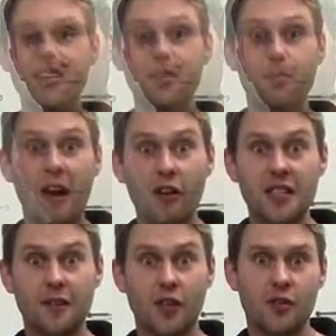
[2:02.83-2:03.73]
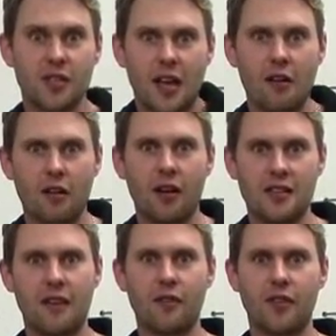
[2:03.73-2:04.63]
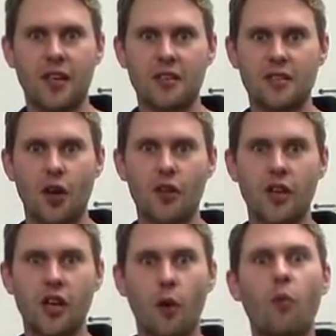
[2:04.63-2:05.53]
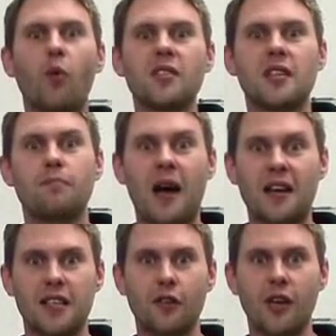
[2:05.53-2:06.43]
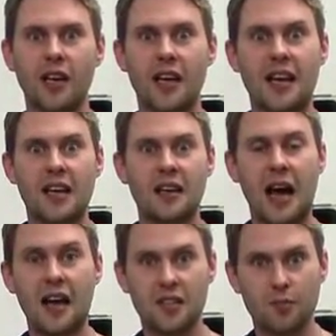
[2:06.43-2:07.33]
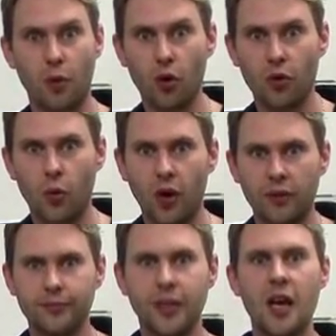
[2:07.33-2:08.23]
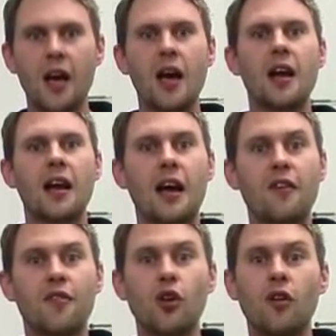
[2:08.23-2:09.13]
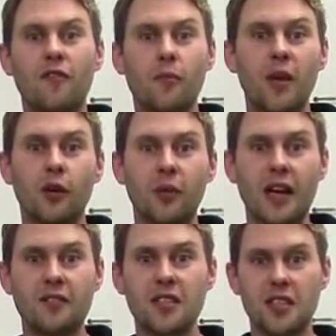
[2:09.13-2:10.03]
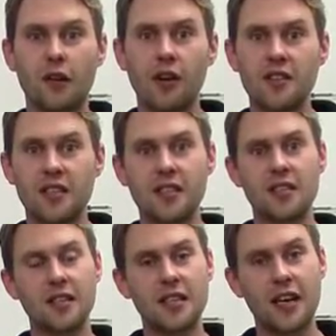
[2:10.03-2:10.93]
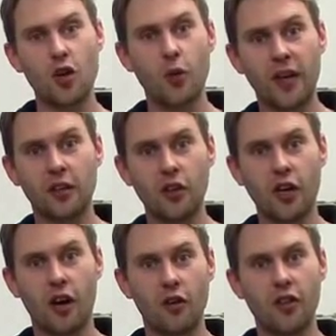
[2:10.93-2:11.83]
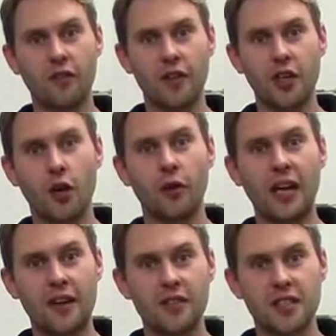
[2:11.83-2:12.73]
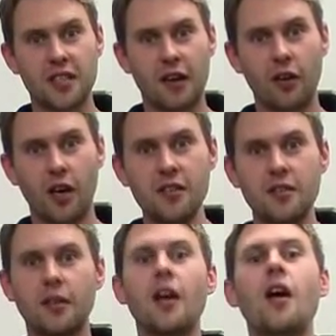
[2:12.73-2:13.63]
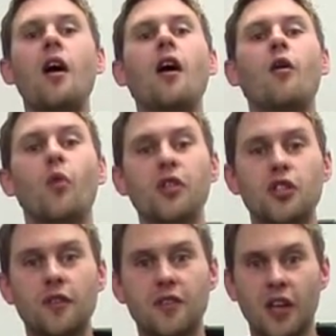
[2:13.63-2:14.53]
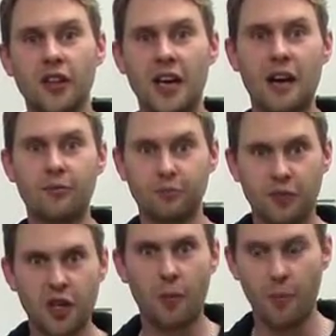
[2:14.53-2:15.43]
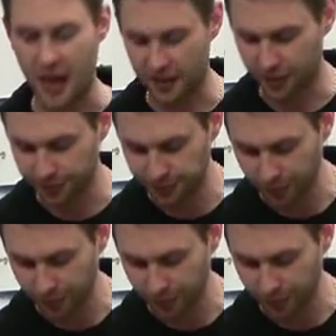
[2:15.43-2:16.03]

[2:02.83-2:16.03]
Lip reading: It's imperative that you sterilize everything so that no unwanted bacteria get in and spoil the wine. Now, if you're not familiar with how to sterilize things, then take a quick look at our other video on how to sterilize. Once you've done that, come back.